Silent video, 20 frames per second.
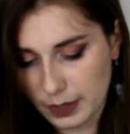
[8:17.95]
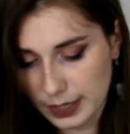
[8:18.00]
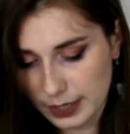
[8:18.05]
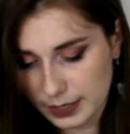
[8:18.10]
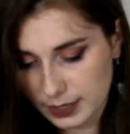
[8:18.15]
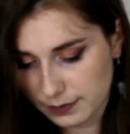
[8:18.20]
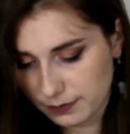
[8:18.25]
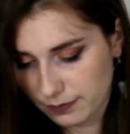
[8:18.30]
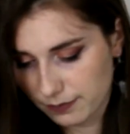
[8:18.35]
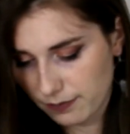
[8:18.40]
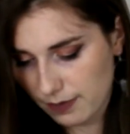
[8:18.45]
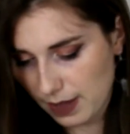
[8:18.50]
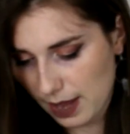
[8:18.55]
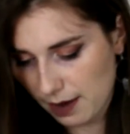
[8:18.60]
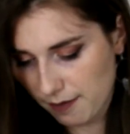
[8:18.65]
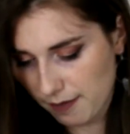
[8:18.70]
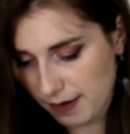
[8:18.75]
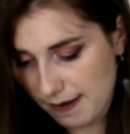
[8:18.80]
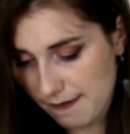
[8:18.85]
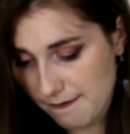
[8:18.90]
It's
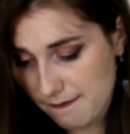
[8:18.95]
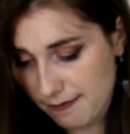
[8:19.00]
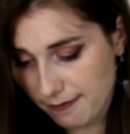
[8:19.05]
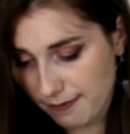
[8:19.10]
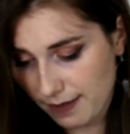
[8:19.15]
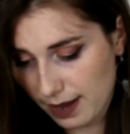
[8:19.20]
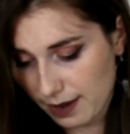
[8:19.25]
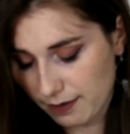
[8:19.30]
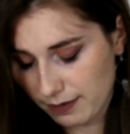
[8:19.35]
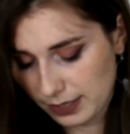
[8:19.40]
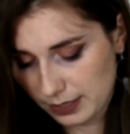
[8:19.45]
very